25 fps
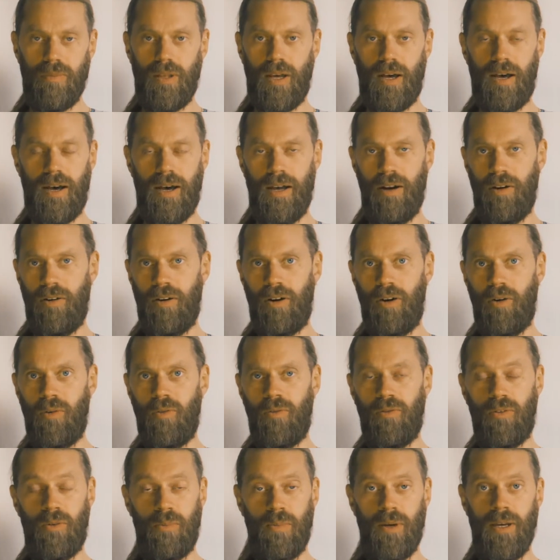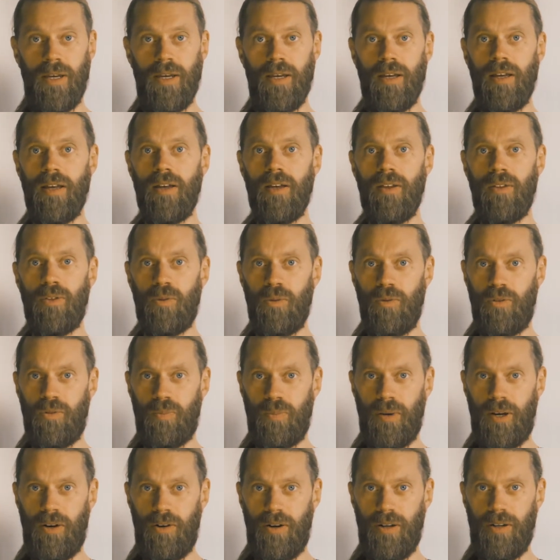I don't know. For me, through
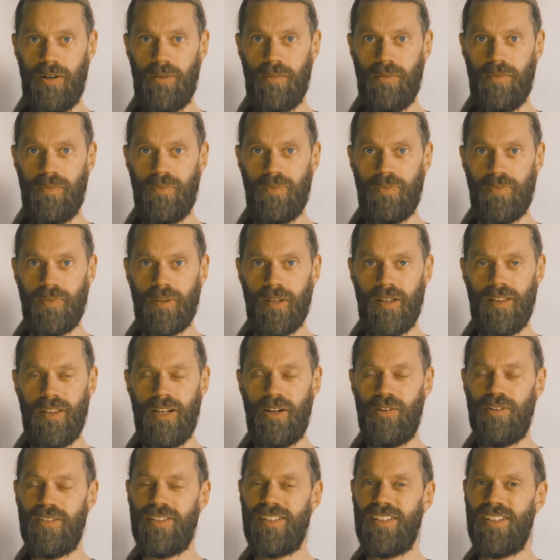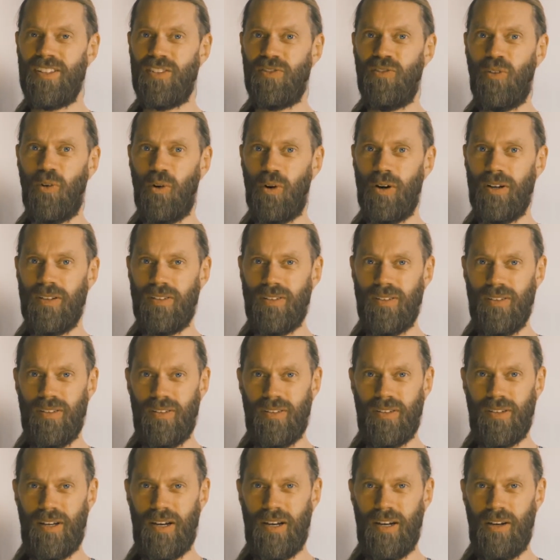spirit. There is this voice
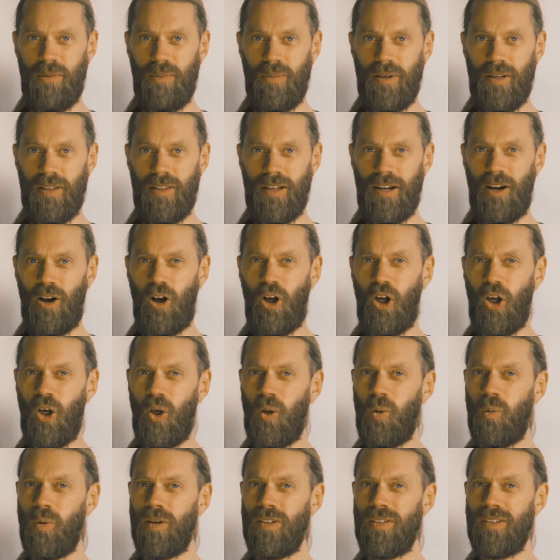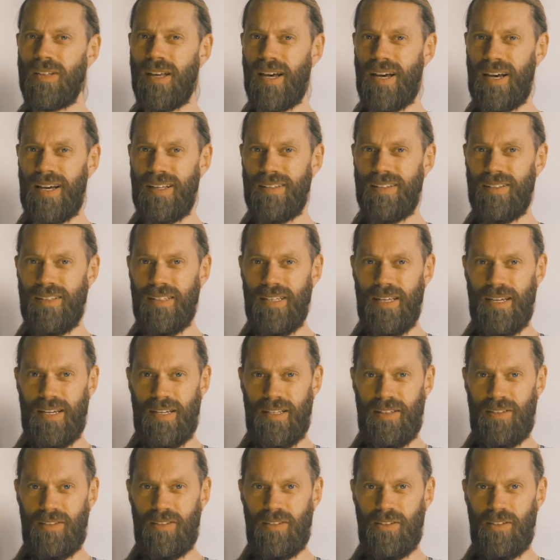inside of me that always has the
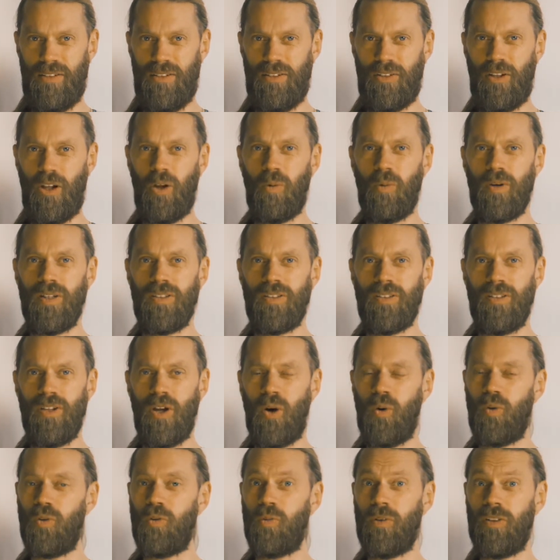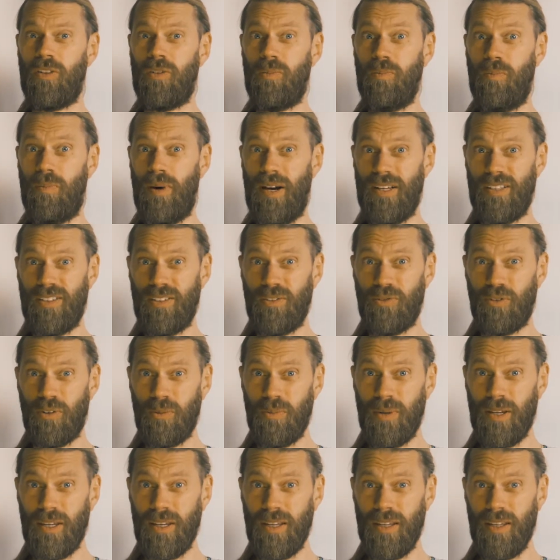answers, always knows what's best for
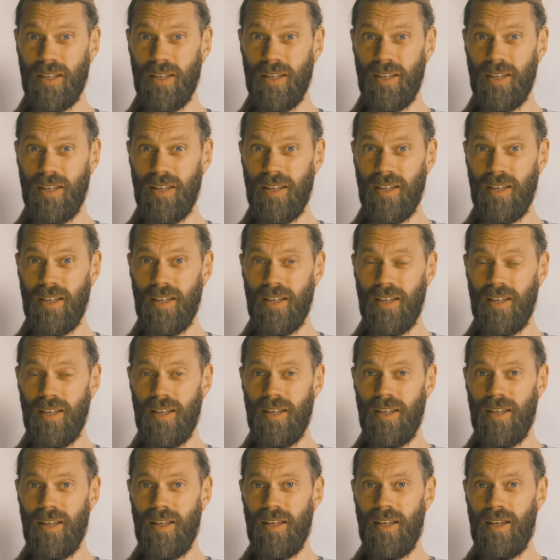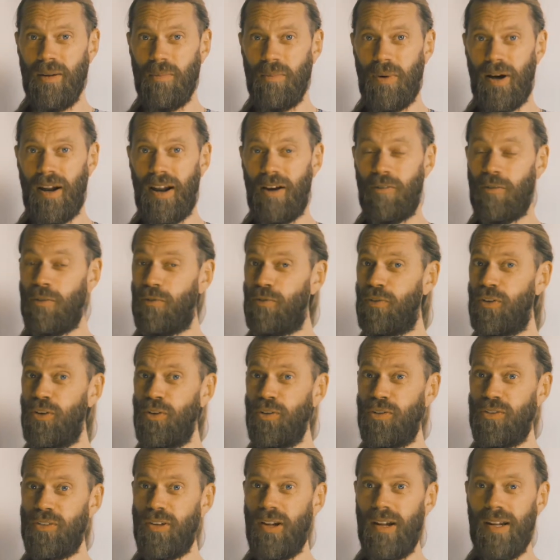me, but I
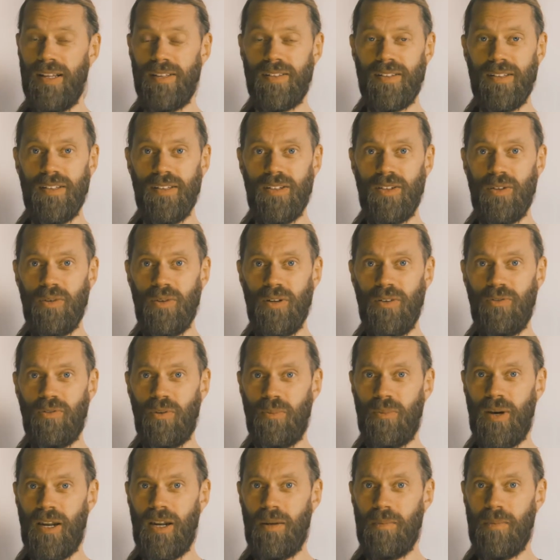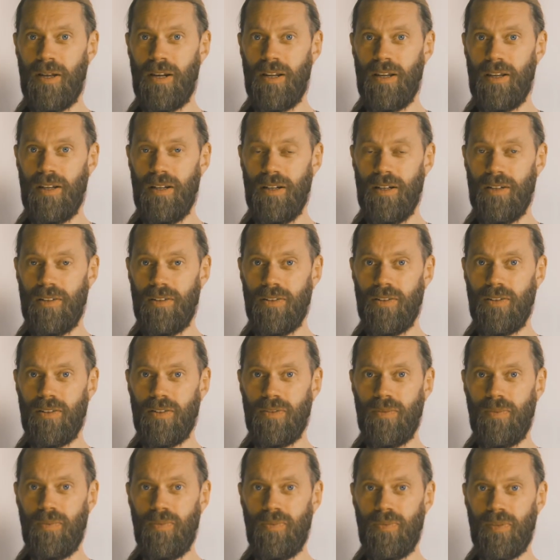refused to listen to it for many, many years.